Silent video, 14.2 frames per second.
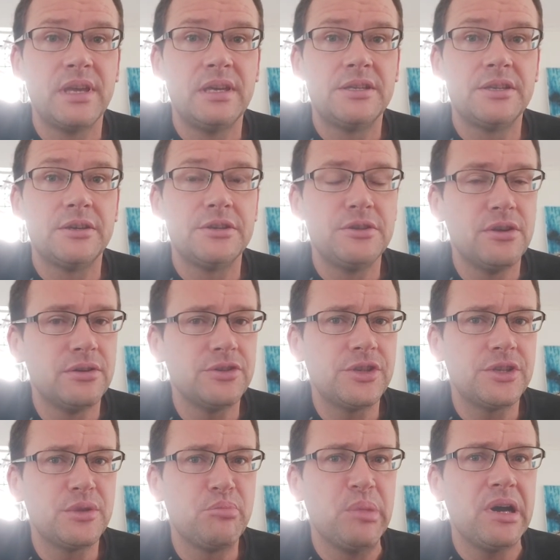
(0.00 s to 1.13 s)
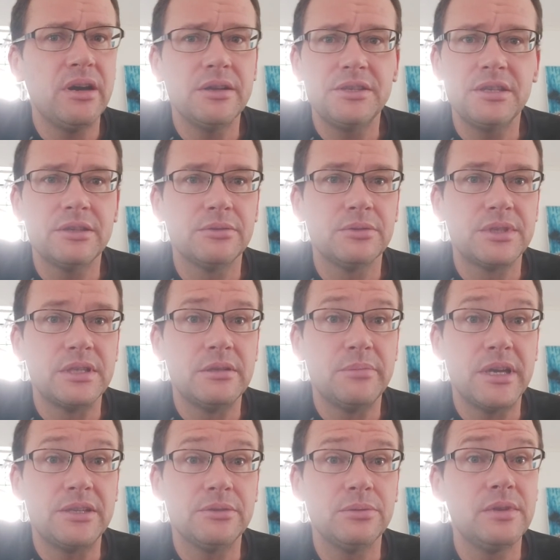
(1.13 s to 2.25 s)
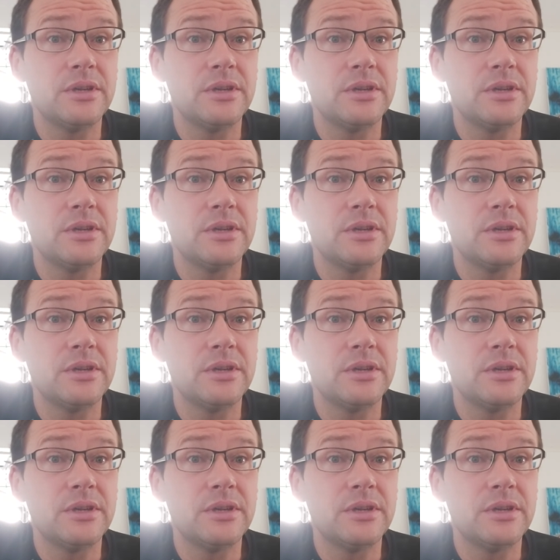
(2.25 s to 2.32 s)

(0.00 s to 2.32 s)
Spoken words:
So it's not just the particles in the metal